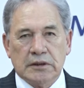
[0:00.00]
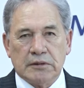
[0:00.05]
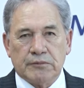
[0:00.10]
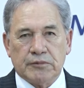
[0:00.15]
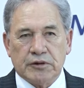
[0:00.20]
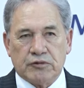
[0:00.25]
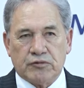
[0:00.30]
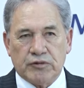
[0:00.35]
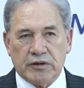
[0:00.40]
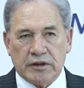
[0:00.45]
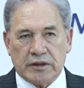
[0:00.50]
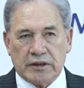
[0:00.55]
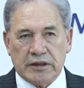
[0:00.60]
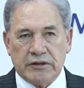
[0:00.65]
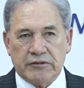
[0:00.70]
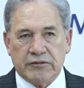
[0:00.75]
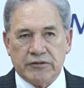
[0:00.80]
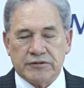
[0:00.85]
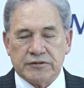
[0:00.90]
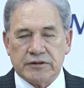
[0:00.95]
between
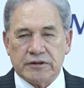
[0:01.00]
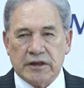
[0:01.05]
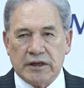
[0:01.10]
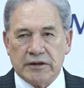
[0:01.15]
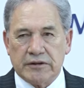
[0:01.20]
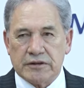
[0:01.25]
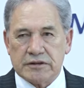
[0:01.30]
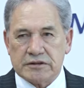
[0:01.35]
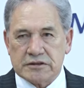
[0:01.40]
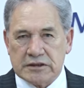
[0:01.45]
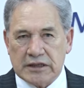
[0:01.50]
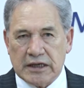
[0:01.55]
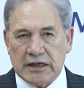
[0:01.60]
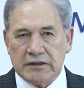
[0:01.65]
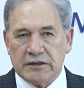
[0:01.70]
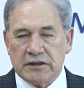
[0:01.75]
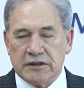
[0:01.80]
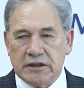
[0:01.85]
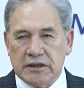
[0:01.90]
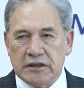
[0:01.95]
countries that
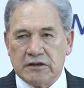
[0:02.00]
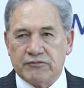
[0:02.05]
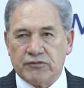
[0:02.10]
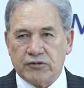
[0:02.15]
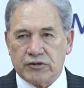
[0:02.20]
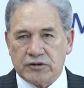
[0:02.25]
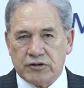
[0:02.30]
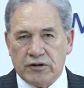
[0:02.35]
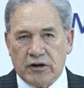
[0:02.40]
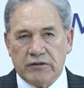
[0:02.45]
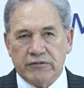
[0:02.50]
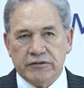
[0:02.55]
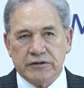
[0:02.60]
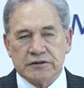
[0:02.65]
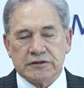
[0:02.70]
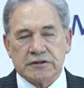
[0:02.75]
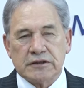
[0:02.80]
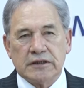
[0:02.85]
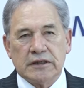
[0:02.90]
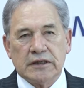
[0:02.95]
understand the need for
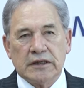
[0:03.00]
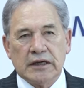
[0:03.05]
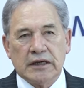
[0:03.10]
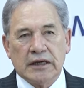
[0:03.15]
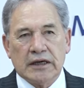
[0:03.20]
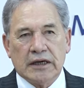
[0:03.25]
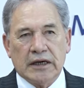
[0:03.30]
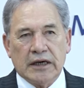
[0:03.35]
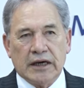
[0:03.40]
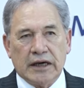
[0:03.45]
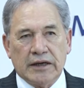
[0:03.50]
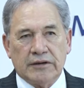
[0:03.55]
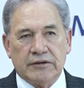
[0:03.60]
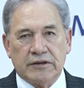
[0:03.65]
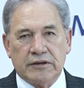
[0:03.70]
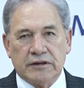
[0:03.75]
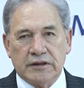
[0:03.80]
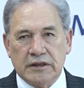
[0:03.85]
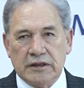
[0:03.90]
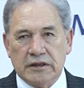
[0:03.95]
tolerance
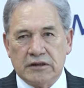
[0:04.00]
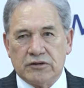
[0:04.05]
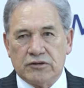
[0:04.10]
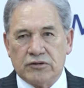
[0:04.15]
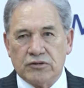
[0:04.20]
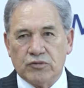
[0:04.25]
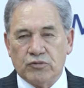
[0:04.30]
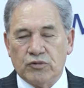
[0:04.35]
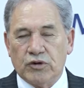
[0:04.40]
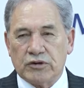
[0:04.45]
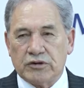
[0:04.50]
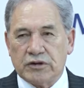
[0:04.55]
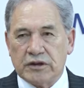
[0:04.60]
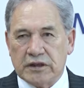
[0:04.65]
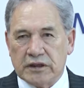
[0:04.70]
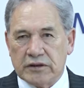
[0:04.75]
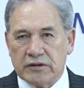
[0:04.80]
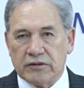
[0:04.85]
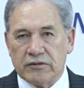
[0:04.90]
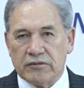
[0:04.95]
and the need to work
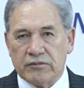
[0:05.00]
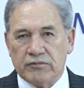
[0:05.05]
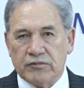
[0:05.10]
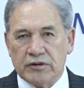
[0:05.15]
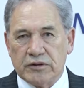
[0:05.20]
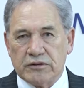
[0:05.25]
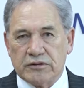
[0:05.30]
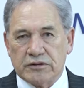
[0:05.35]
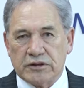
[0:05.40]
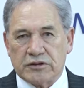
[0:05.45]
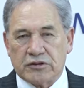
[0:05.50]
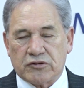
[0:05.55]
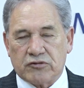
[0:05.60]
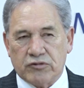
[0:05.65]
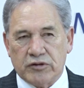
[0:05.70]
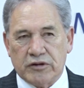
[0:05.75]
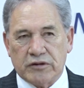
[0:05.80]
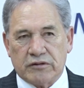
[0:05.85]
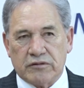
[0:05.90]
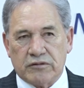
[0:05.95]
together when such
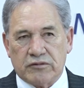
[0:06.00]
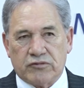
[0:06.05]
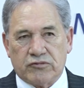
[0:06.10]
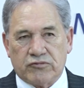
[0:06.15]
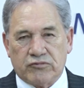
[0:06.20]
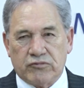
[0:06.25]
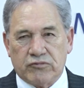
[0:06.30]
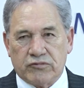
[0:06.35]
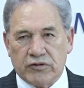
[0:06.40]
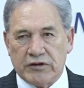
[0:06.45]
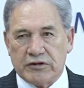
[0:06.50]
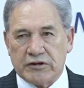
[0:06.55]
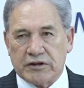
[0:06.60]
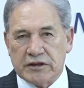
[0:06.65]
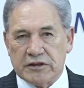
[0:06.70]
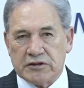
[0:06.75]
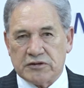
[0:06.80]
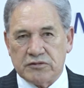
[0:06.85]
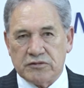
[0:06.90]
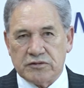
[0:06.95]
critical, tragic
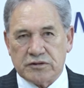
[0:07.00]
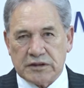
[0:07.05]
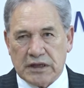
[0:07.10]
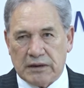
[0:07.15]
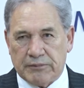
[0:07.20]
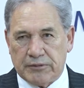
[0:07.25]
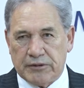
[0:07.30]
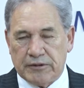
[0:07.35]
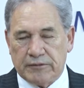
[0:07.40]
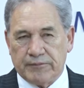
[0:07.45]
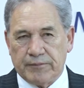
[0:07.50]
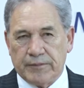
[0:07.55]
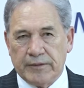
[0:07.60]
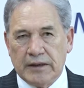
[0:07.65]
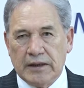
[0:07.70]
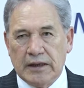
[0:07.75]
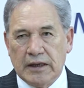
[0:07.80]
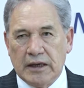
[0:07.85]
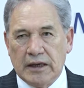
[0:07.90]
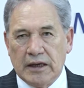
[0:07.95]
issues happen.
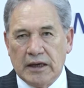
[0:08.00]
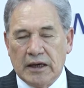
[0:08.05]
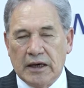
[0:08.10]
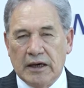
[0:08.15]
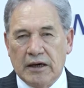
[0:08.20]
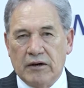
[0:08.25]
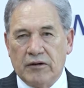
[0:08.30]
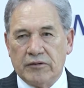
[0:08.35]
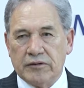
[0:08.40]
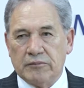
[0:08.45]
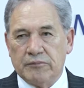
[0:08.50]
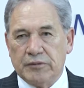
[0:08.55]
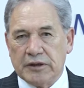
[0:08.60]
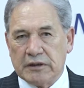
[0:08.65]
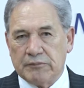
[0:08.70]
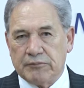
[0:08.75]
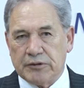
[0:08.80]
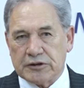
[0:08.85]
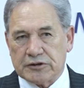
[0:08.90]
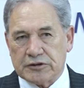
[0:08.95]
On the
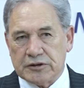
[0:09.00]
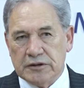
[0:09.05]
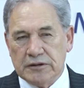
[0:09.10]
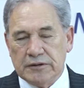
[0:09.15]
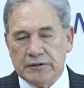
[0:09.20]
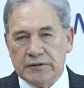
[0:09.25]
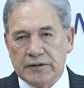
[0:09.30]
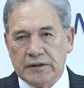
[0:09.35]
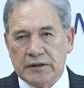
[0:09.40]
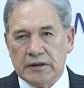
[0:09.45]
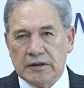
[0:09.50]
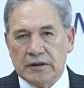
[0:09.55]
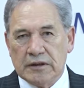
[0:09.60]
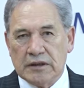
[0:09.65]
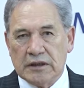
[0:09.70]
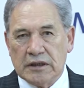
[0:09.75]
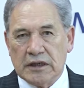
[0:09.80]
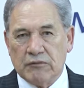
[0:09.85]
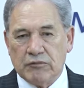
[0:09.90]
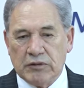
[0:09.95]
bigger picture,
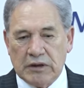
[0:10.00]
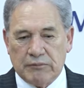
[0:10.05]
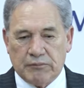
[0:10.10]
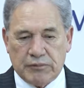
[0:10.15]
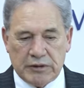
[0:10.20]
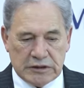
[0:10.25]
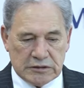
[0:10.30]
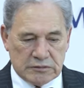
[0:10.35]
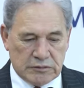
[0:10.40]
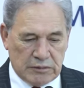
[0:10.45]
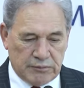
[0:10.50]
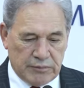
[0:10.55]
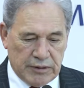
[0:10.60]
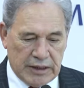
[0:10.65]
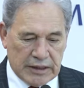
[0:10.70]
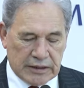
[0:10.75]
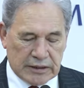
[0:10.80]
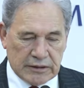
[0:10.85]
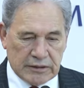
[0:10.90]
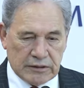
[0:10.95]
we're pleased to be
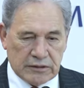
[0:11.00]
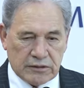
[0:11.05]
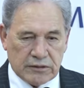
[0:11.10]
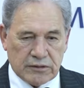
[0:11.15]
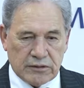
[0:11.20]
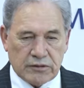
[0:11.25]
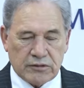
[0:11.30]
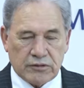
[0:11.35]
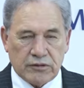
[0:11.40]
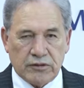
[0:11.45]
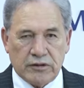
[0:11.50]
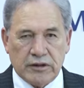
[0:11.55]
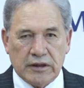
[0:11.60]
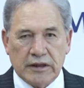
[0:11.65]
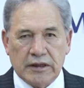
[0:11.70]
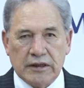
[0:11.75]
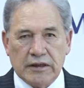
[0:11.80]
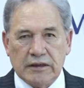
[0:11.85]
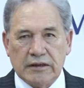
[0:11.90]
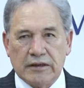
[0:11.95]
back, and
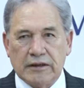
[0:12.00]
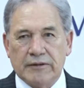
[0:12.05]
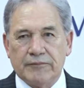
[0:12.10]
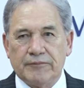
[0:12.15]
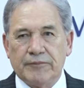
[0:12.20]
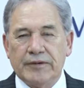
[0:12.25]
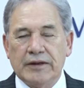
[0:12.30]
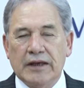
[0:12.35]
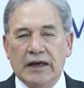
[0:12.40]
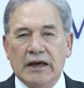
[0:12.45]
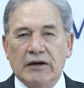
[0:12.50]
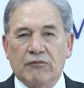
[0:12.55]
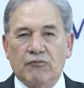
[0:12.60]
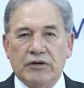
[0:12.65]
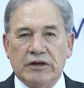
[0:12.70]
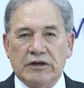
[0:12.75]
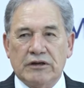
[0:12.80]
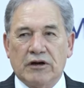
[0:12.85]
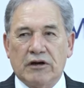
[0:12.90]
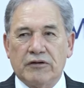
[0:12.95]
today
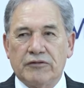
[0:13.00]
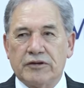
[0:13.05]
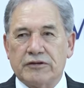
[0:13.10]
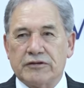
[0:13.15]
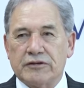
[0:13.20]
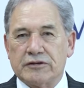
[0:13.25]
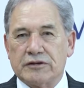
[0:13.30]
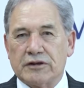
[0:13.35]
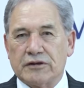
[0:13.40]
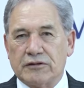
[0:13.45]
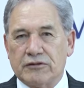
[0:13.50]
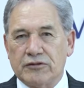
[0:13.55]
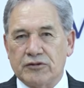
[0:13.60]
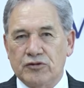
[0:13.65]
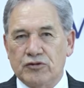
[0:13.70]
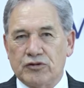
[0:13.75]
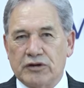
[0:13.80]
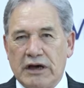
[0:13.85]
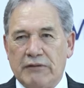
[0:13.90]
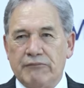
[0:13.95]
we know that there's a
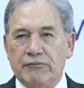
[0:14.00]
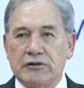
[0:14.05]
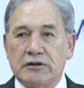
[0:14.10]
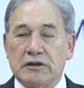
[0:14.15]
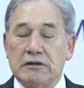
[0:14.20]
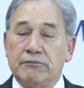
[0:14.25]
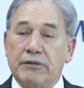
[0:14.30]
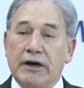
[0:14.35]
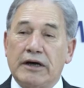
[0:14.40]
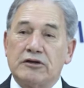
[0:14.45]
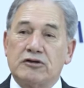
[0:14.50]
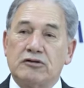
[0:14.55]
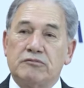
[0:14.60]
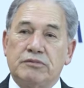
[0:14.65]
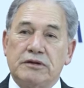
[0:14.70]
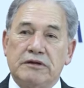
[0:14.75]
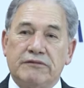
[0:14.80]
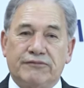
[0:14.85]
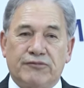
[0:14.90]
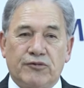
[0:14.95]
new government about to
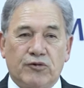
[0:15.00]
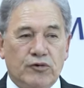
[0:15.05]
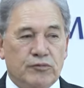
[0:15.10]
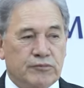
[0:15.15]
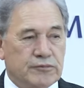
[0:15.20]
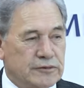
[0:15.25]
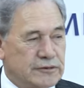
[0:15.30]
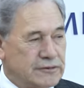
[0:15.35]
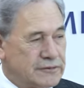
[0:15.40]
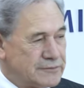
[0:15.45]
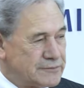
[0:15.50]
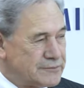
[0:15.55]
be formed